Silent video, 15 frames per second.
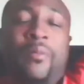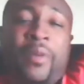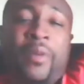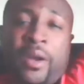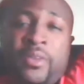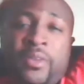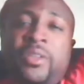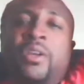
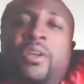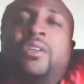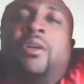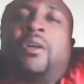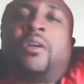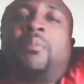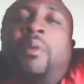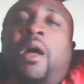well, you can do
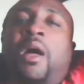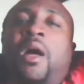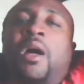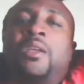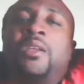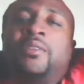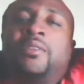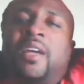it on the
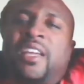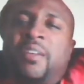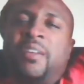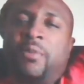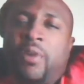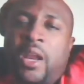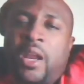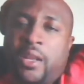blog. You just got to give
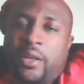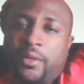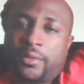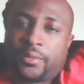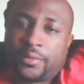them credit.